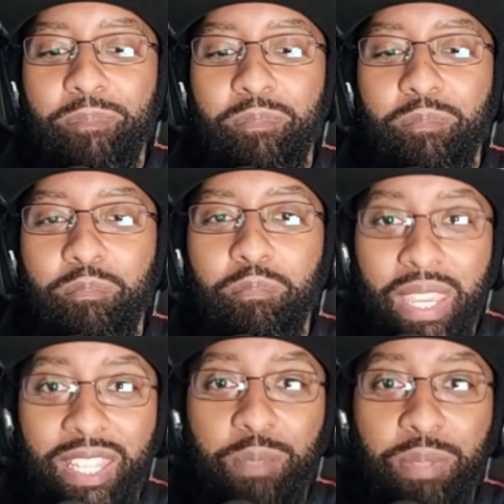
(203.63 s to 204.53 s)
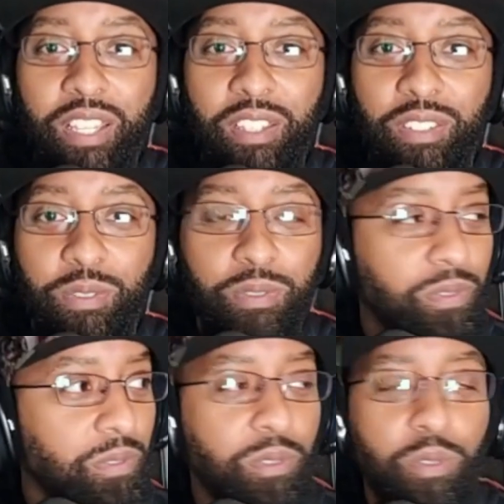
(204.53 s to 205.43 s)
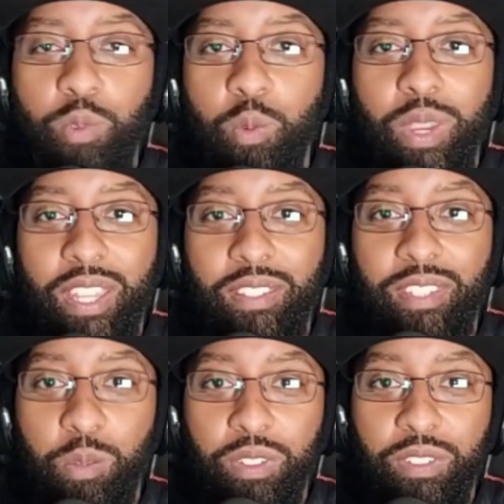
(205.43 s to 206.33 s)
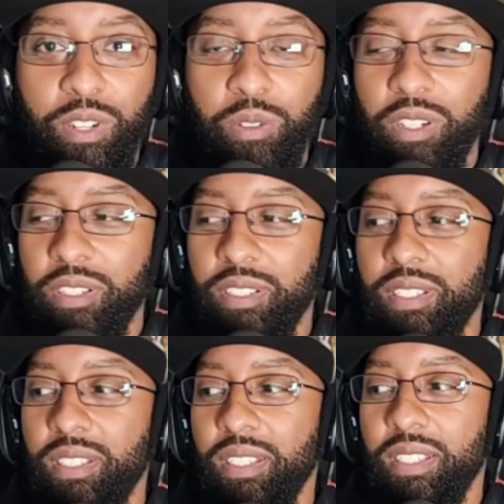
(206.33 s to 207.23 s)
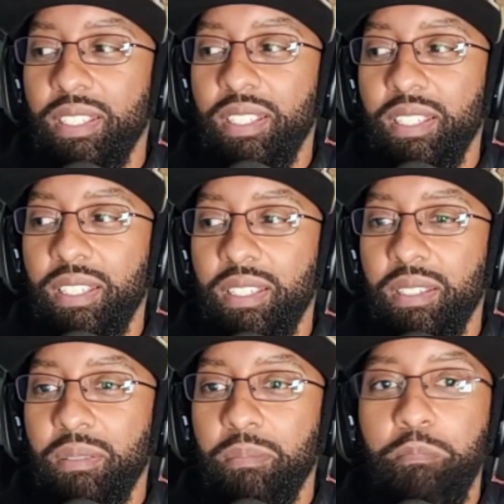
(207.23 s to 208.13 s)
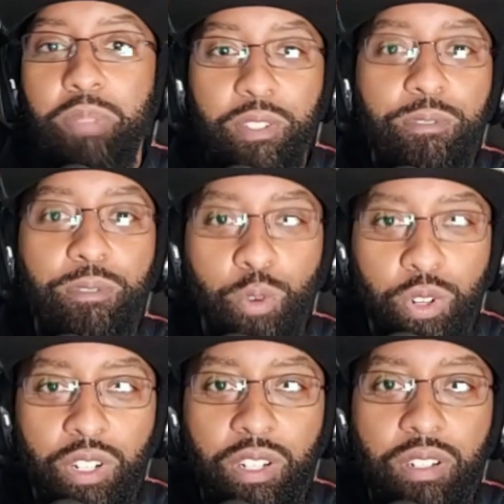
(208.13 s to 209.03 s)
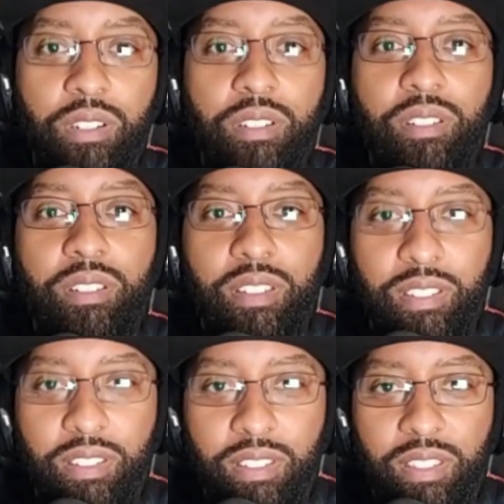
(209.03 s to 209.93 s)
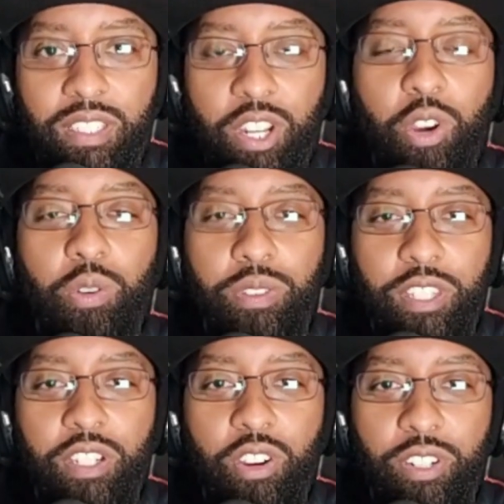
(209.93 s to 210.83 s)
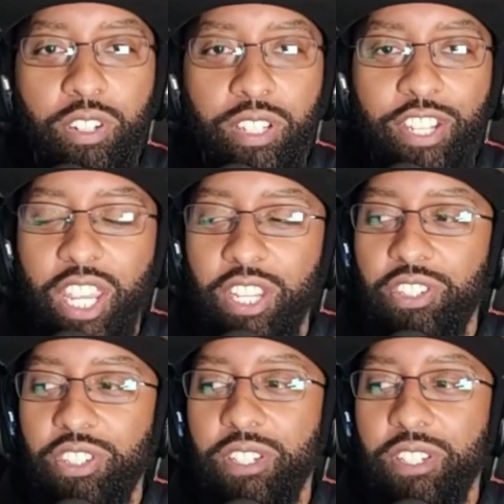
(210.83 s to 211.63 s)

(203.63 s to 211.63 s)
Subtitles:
Mainly because of what we had seen with Snow Guard before, the card got changed.